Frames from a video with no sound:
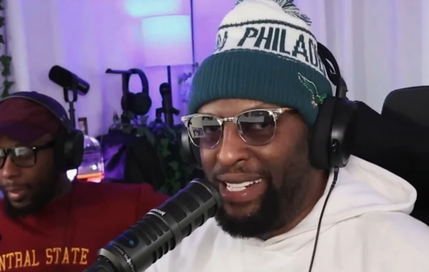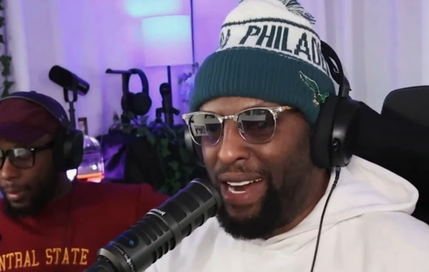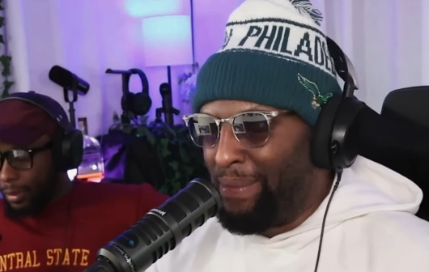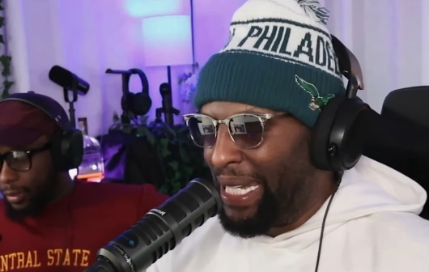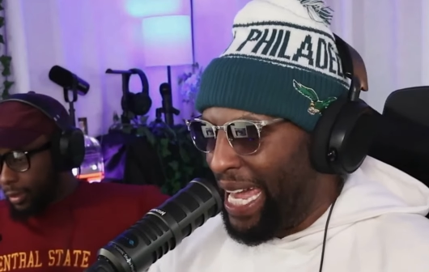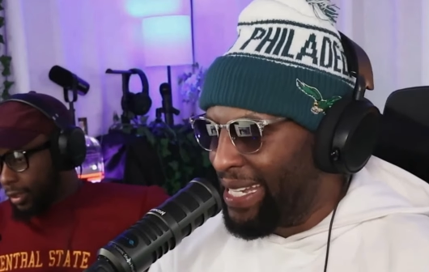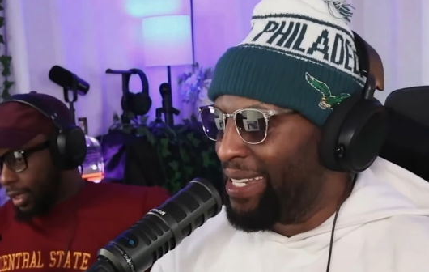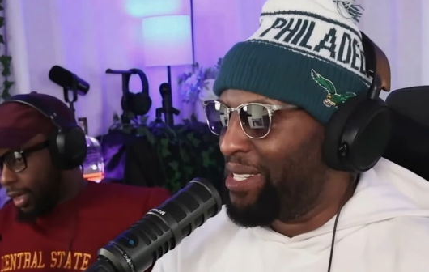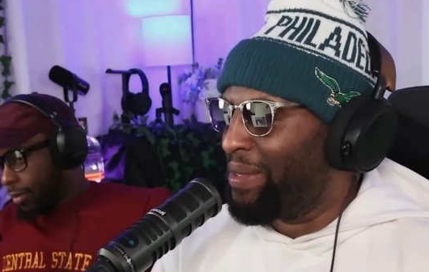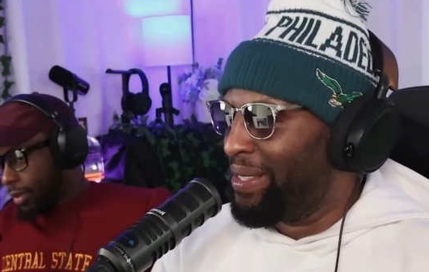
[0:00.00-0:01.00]
Speaker 1: drop a like, tell us
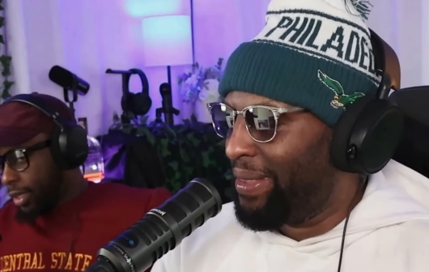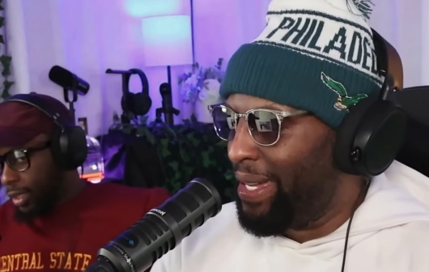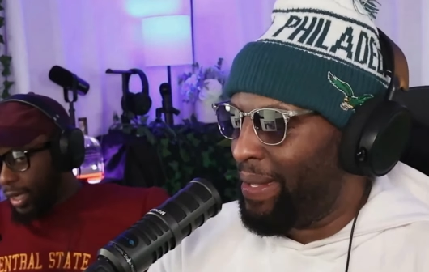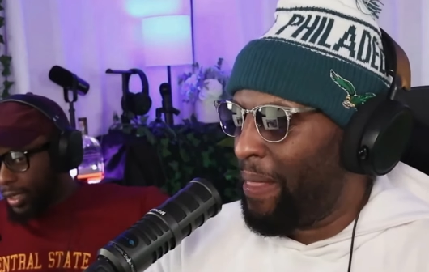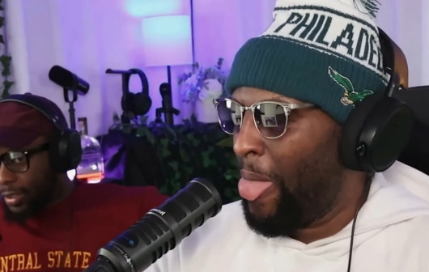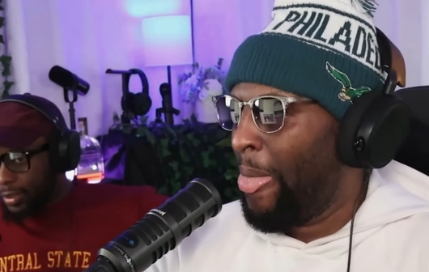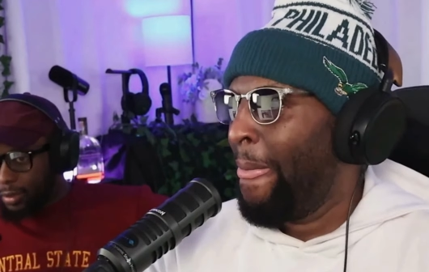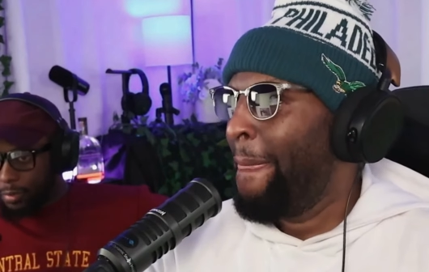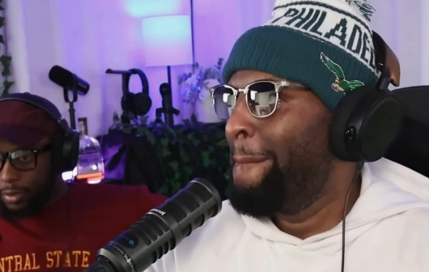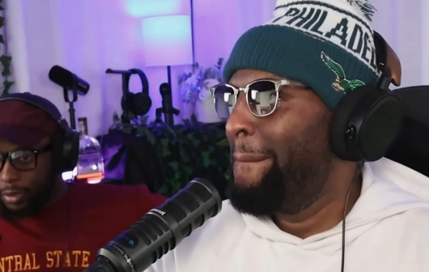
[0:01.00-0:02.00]
what you think. Like,
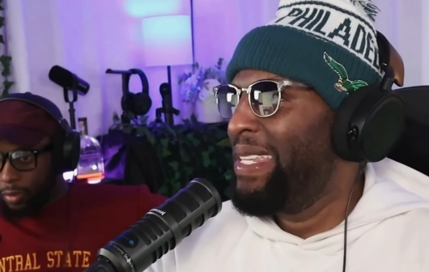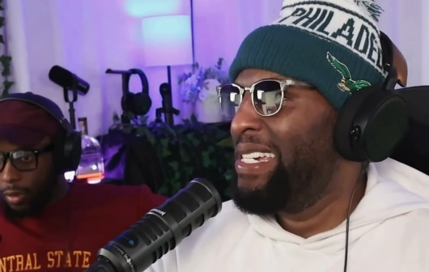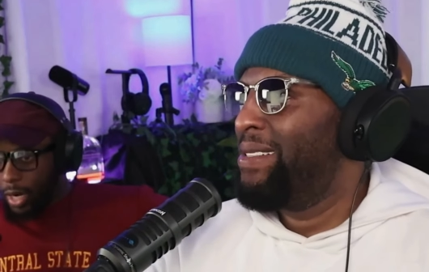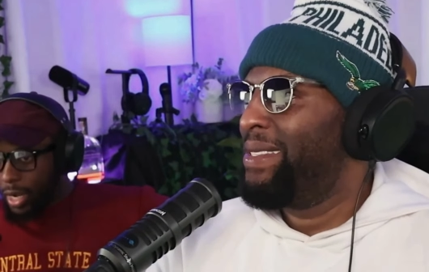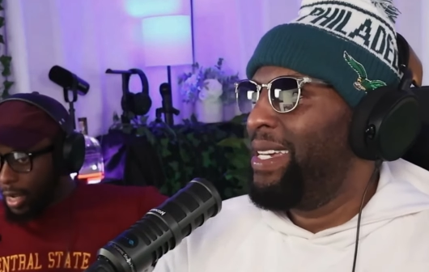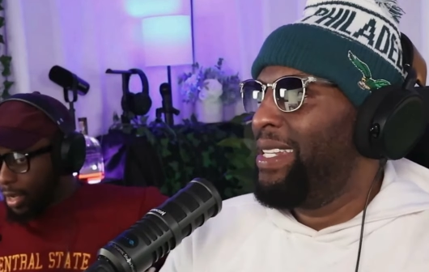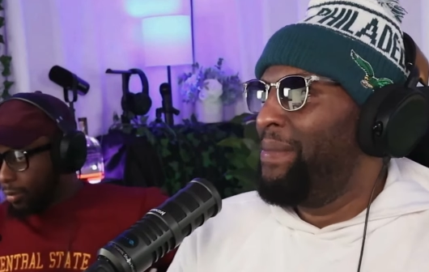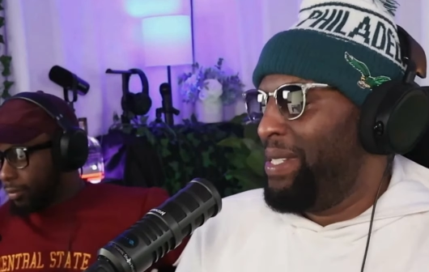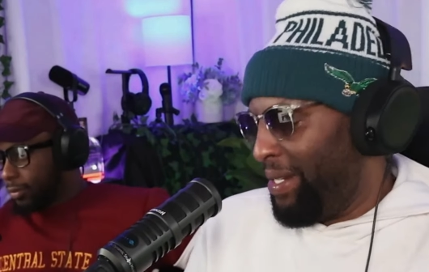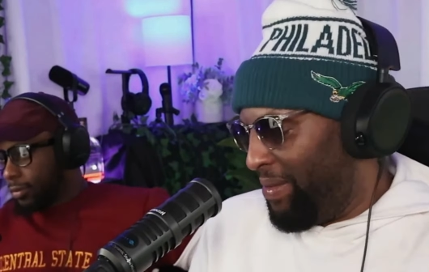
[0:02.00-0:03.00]
subscribe. Yeah, let me
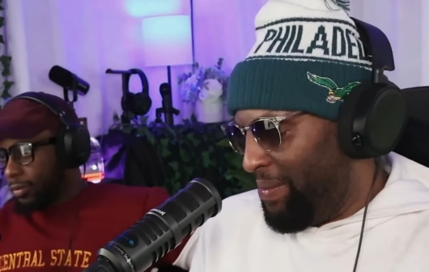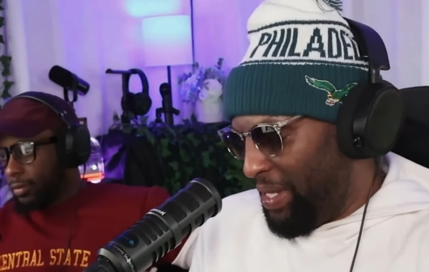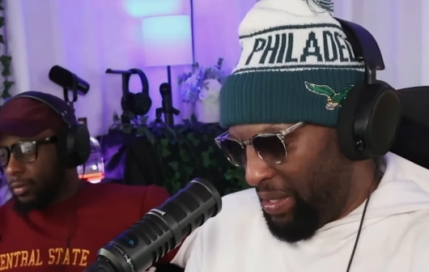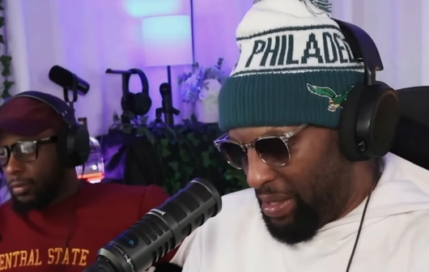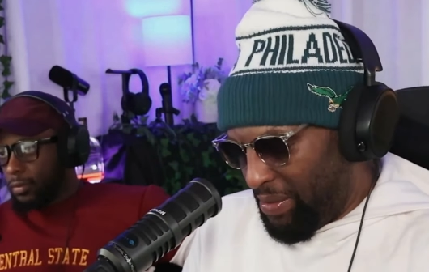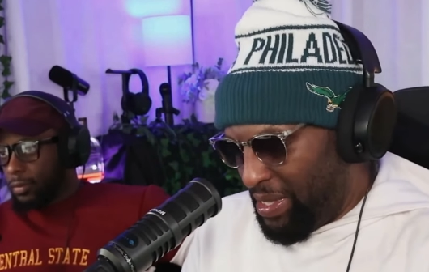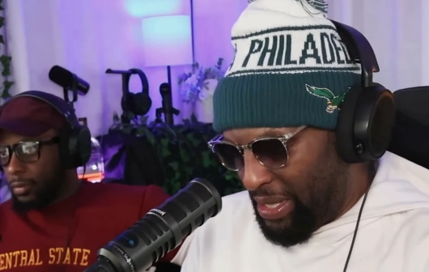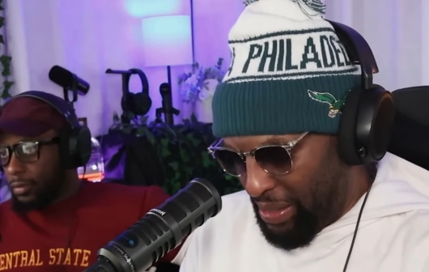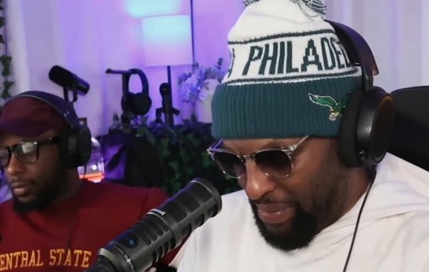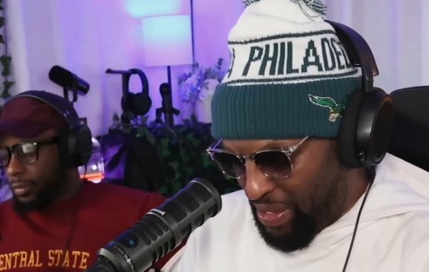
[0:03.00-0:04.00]
see. Let me go. Let me set
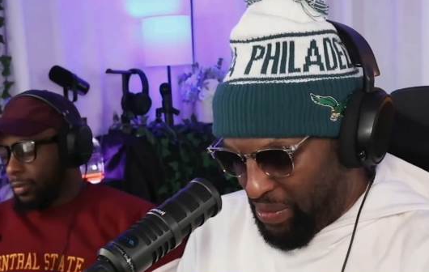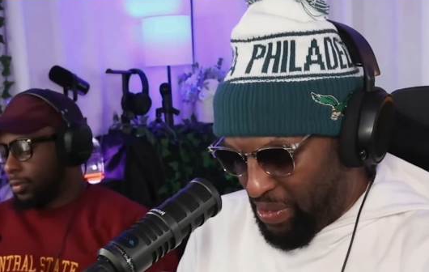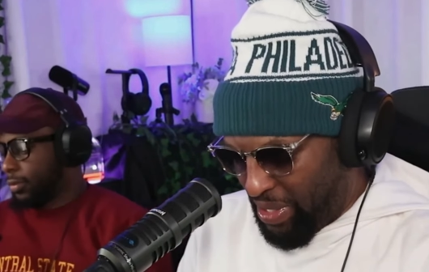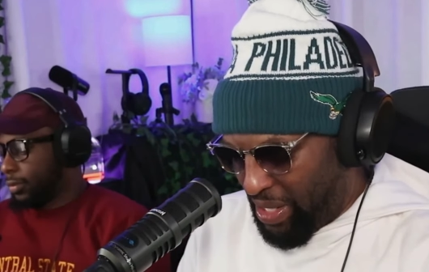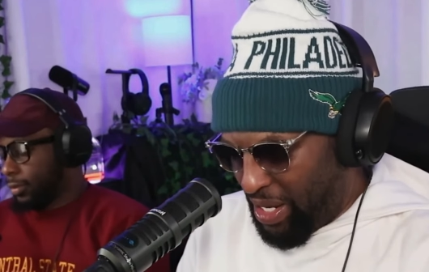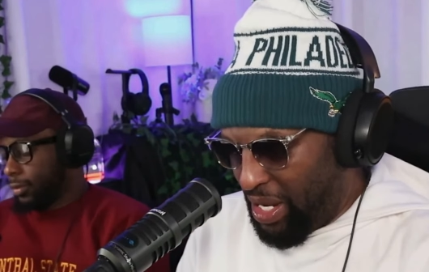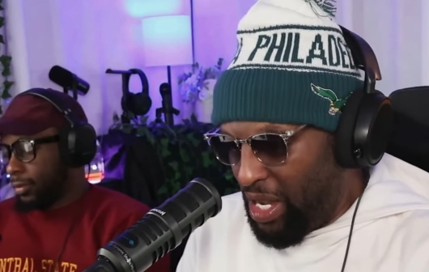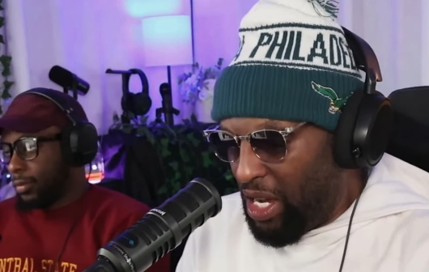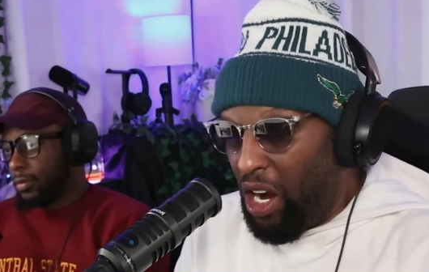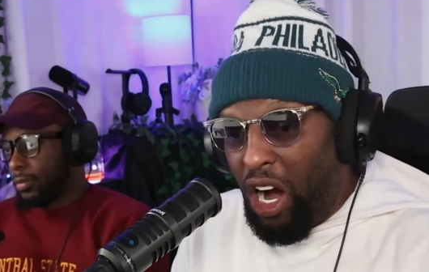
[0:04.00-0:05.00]
my water here.
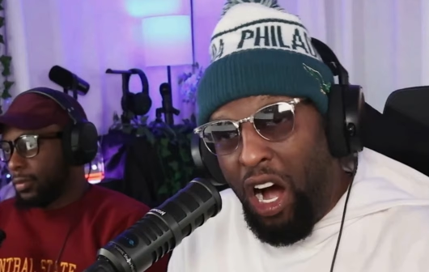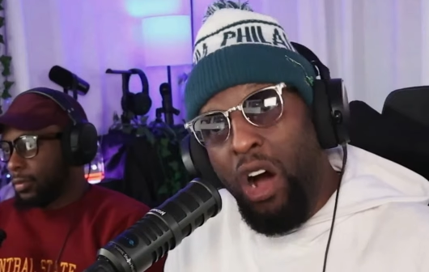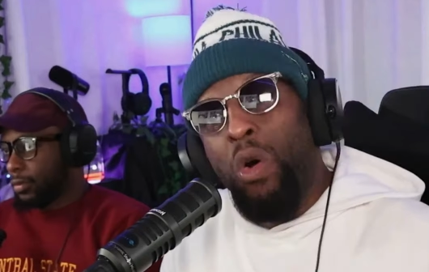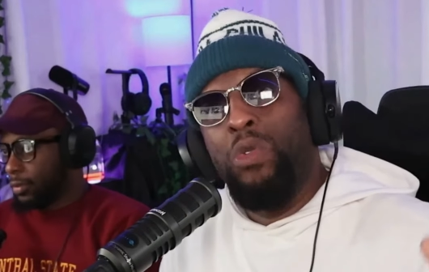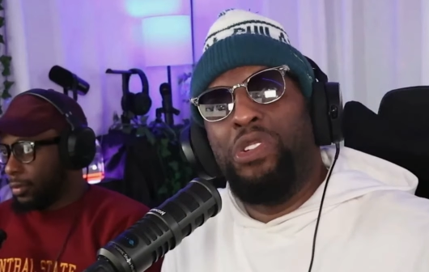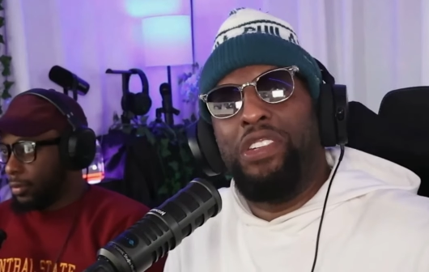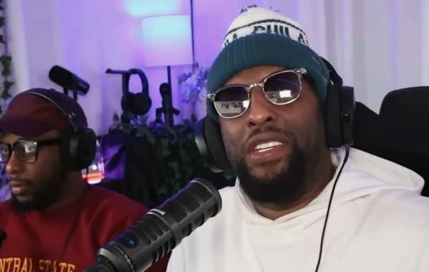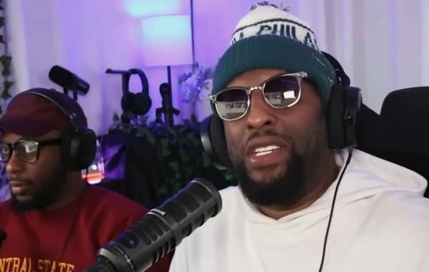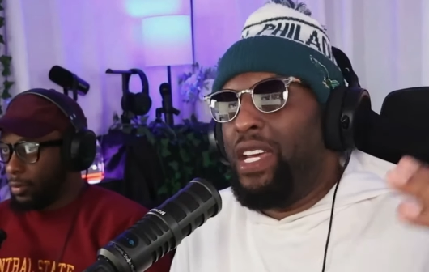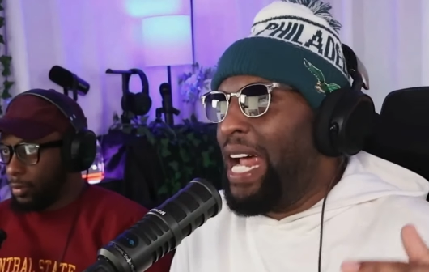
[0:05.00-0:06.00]
Oh
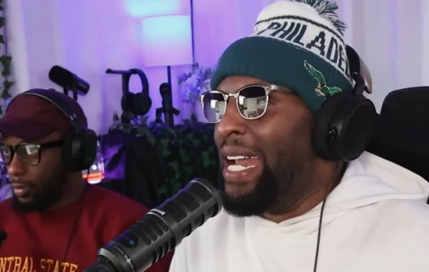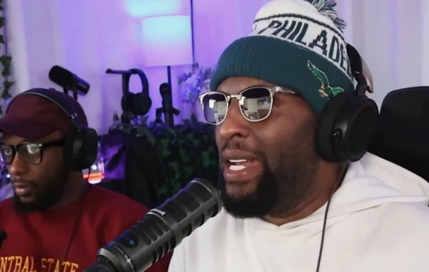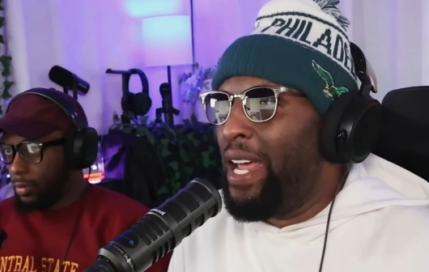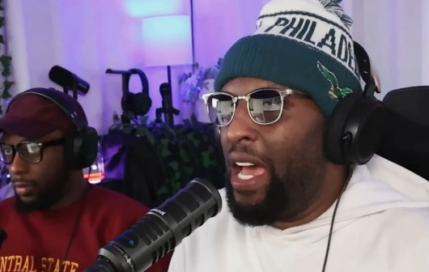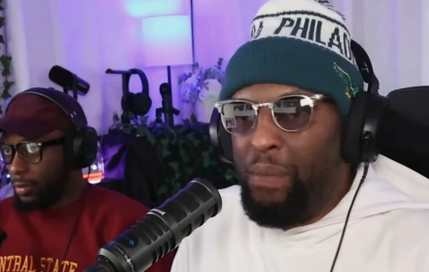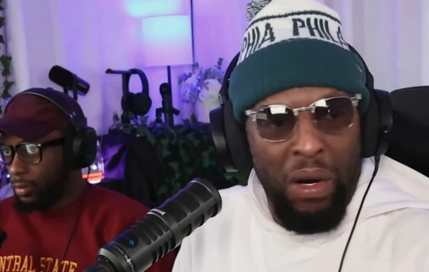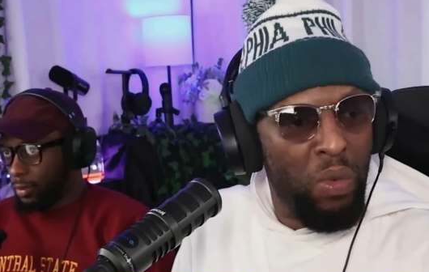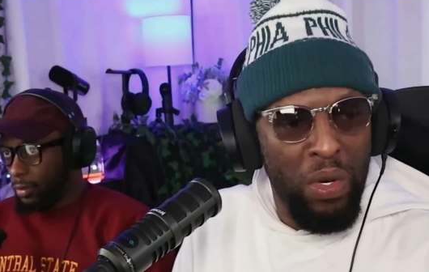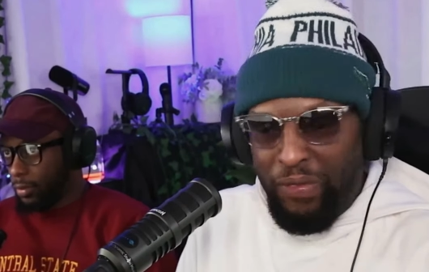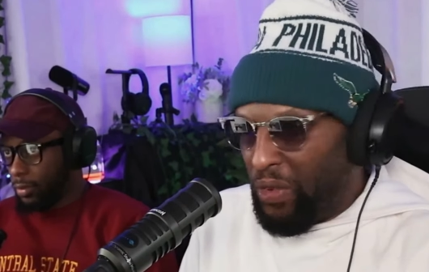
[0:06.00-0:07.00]
shit! I didn't have my
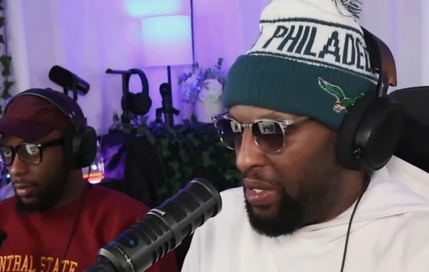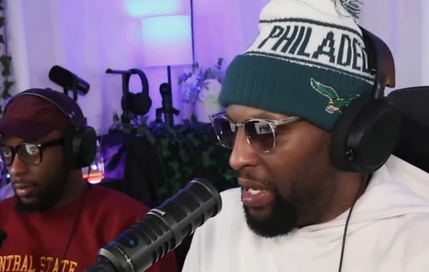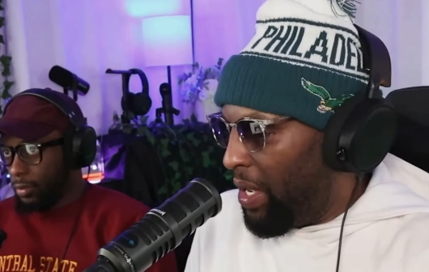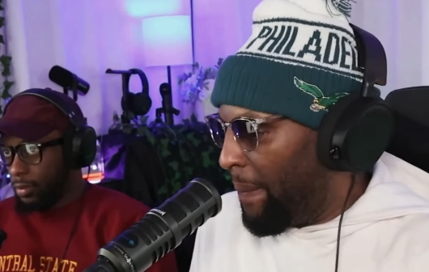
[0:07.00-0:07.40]
Woodford yet.